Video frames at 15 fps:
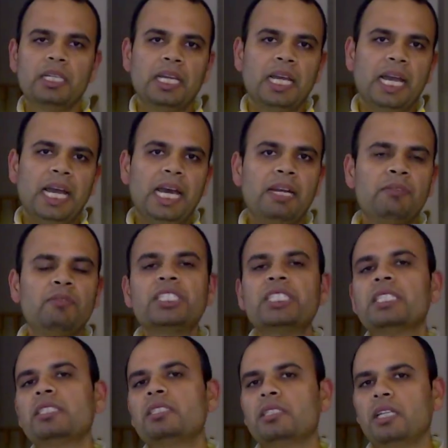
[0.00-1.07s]
and
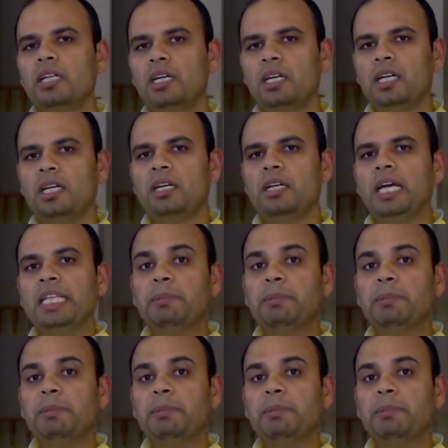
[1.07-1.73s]
the